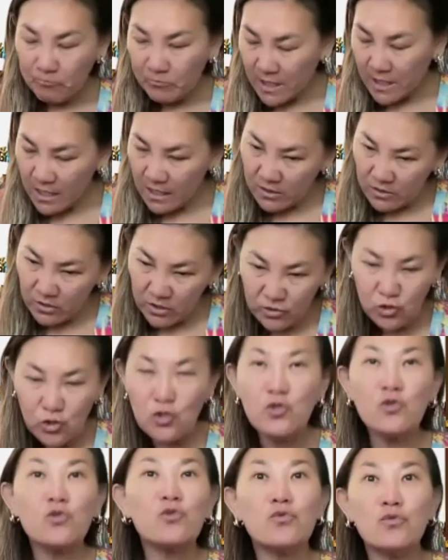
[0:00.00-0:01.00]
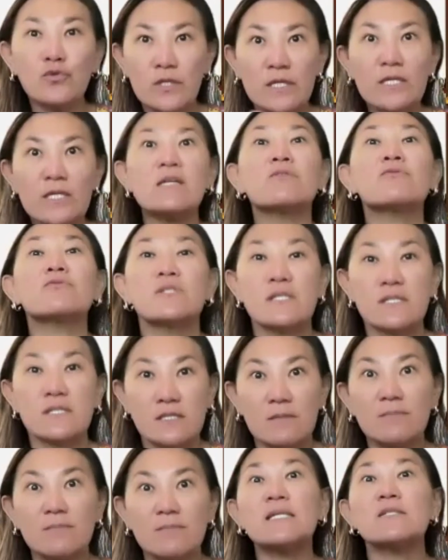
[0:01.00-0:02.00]
to the
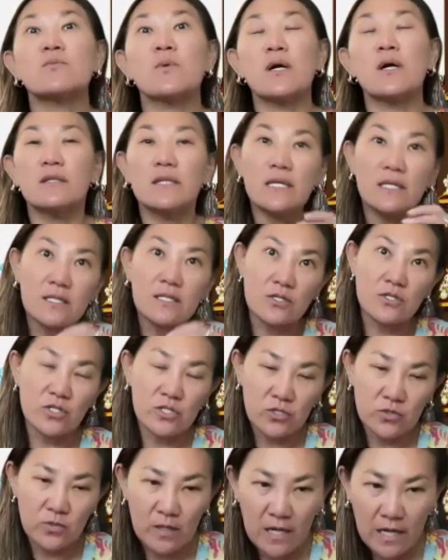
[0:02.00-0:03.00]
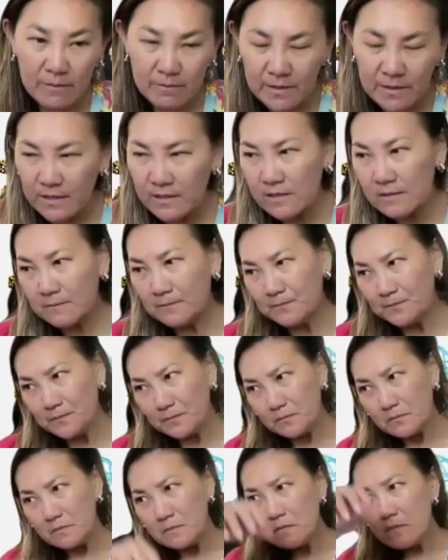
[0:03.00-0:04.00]
ecosystem as well, in addition to our IPs.
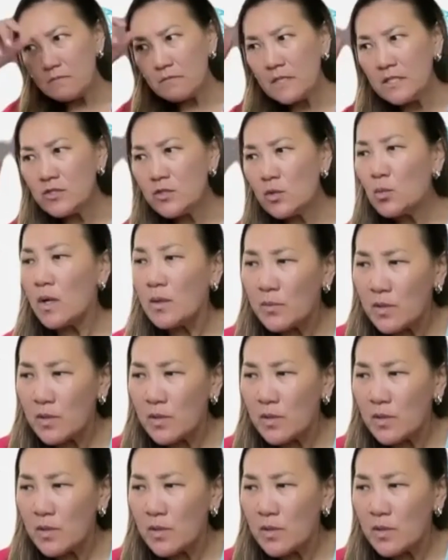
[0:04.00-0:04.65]
So what we